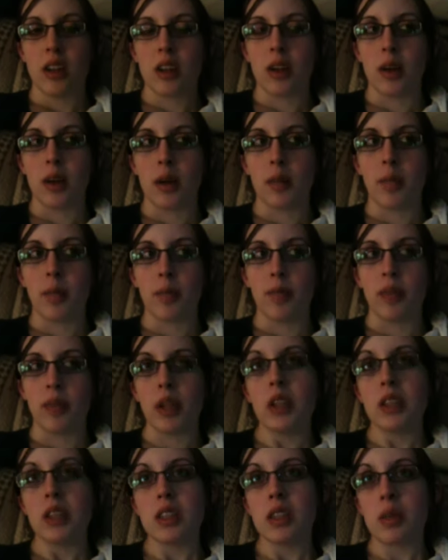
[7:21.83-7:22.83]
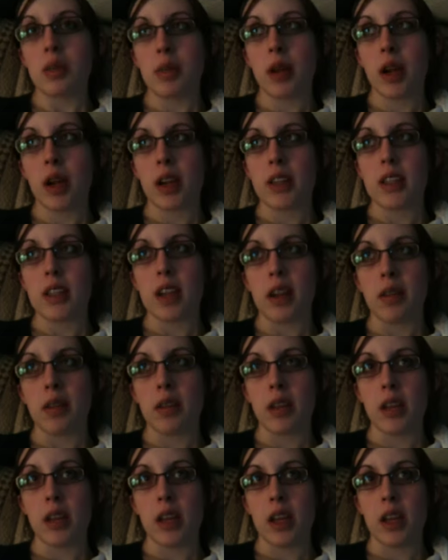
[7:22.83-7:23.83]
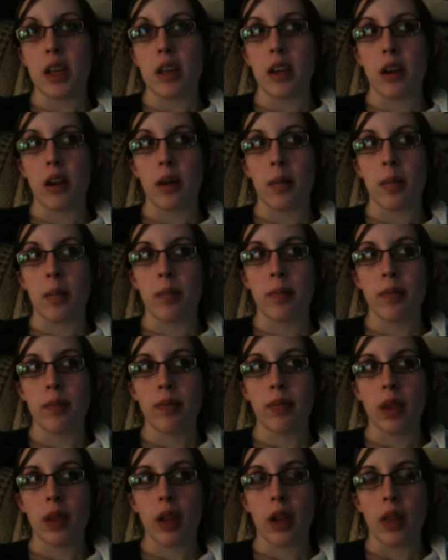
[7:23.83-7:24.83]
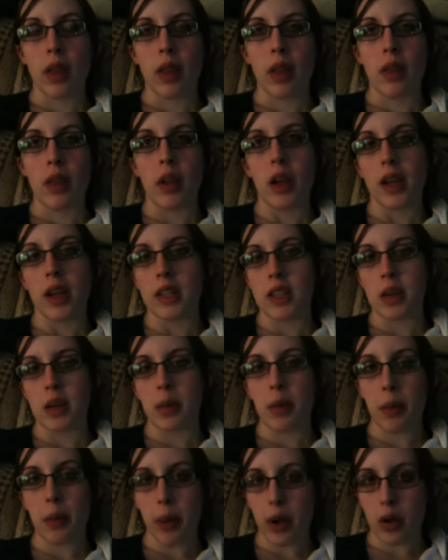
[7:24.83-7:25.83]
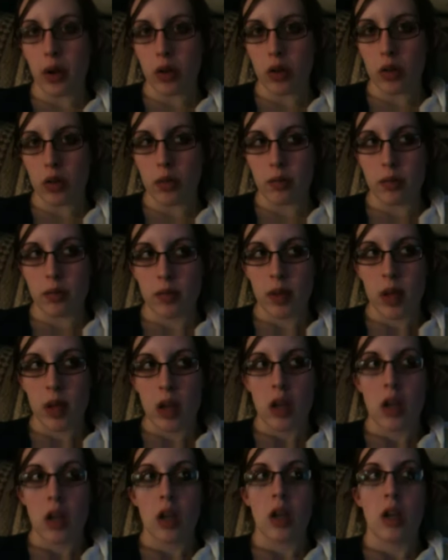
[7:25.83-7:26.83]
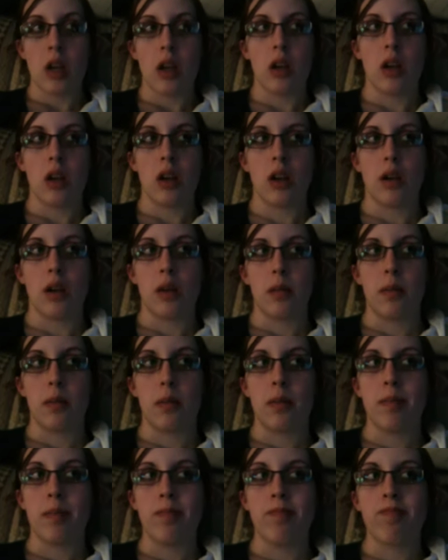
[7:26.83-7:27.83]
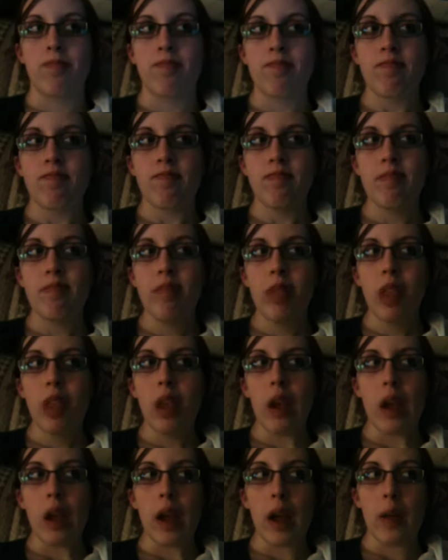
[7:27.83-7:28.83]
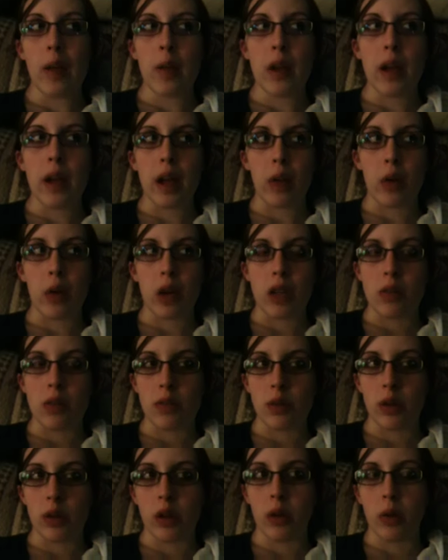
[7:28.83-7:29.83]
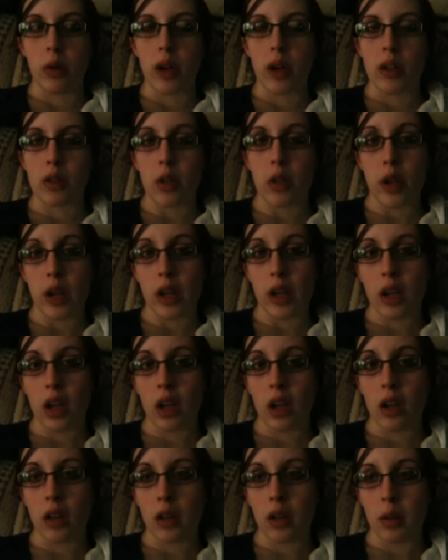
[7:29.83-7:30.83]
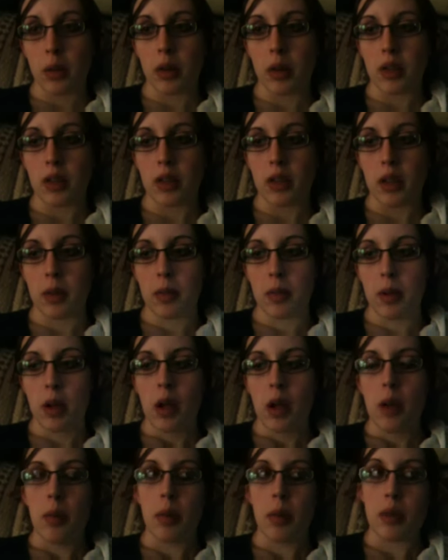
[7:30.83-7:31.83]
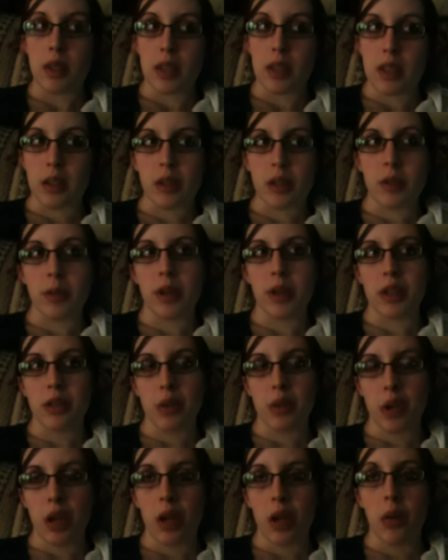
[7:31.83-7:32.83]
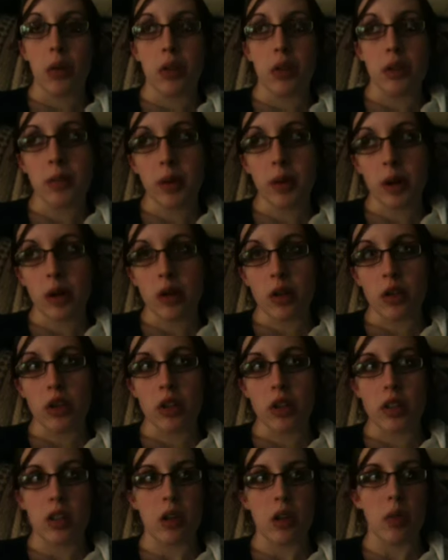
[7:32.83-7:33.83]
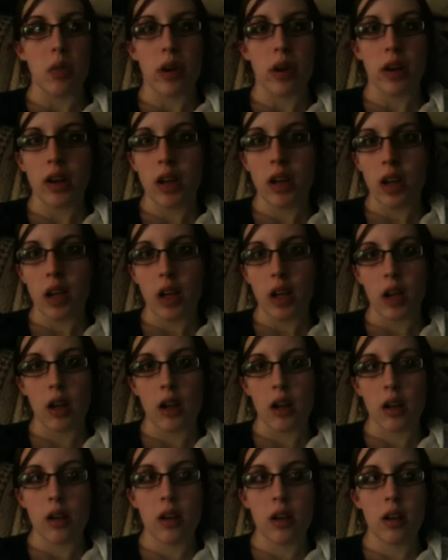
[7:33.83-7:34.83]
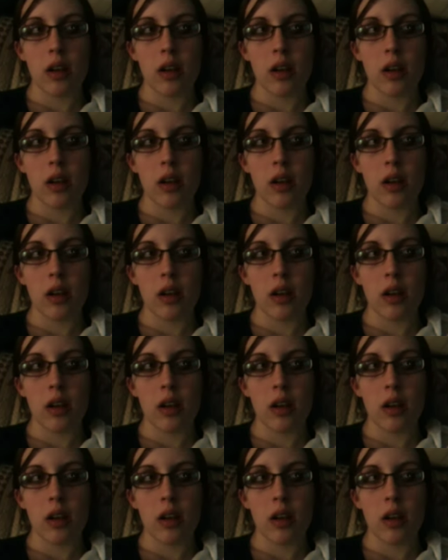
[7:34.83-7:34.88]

Um, didn't sleep the next day really either. And then the next day we went home. Um, I had my dad watch him for a little while so that I could get a little bit of sleep. But since I was breastfeeding, it wasn't much because he wanted to eat.